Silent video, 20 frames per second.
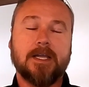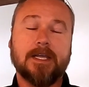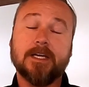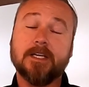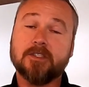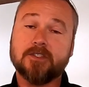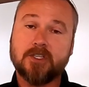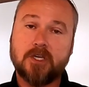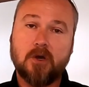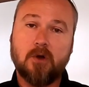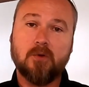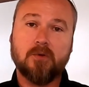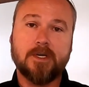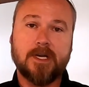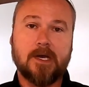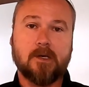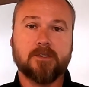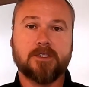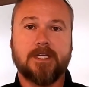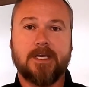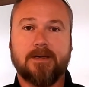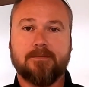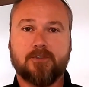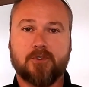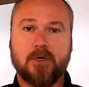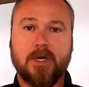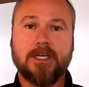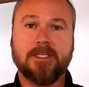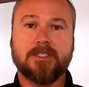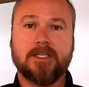and it's code now to have
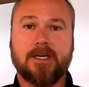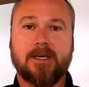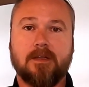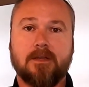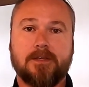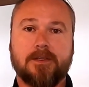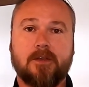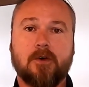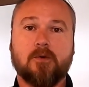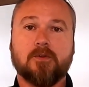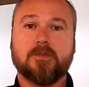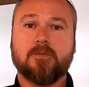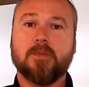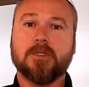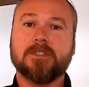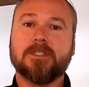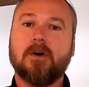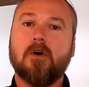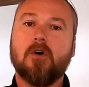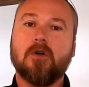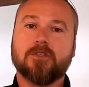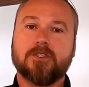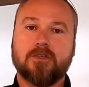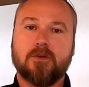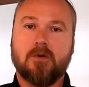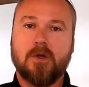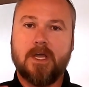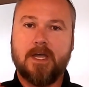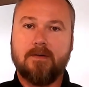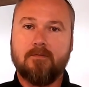drain tile in those, but to
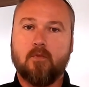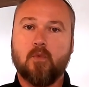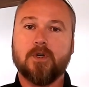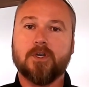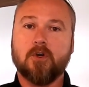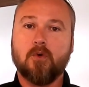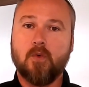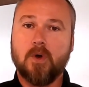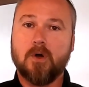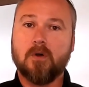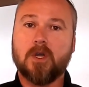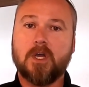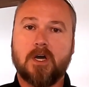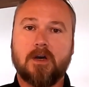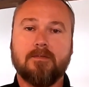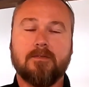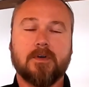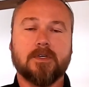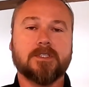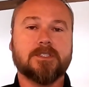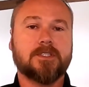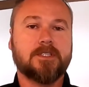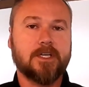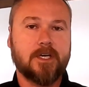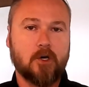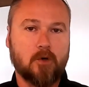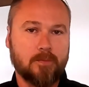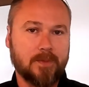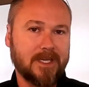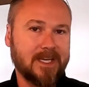also have window well covers to
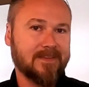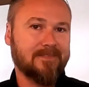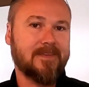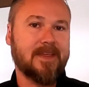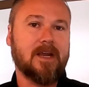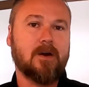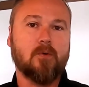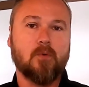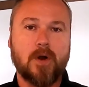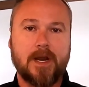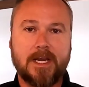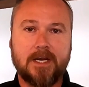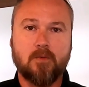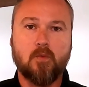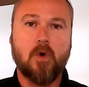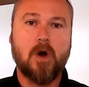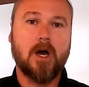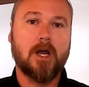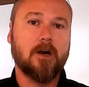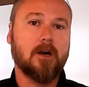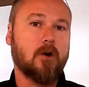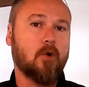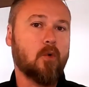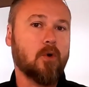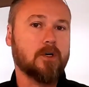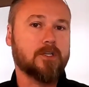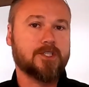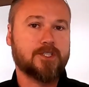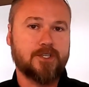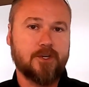help get that rainwater
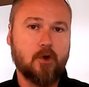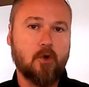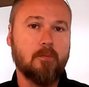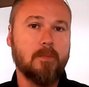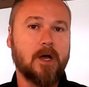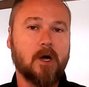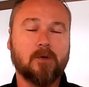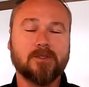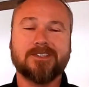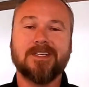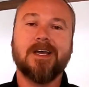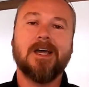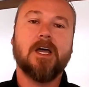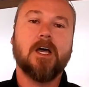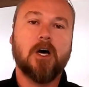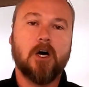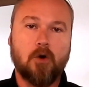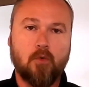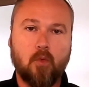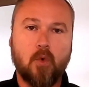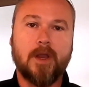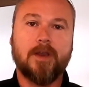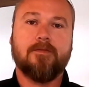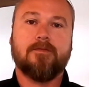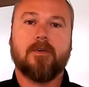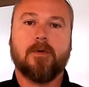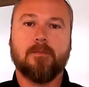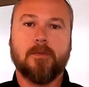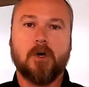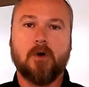or snow melt away
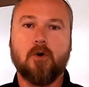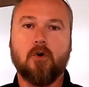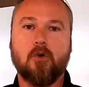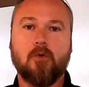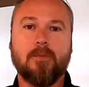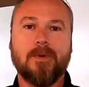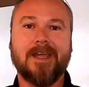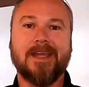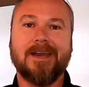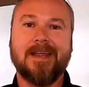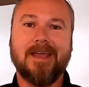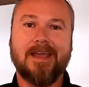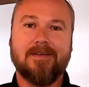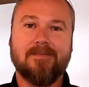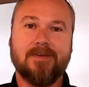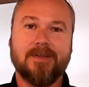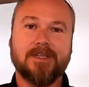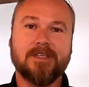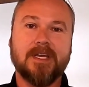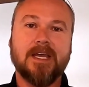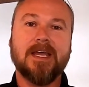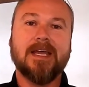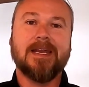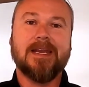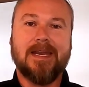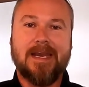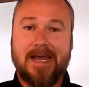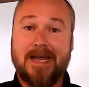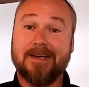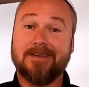from the home and have it
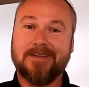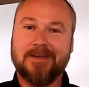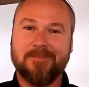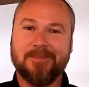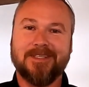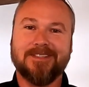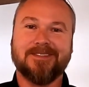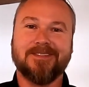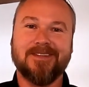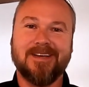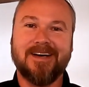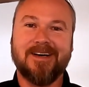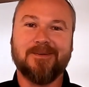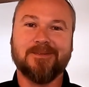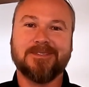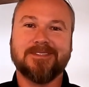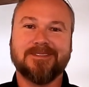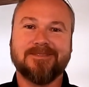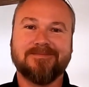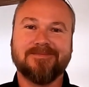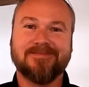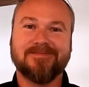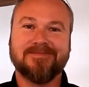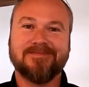not come into the house.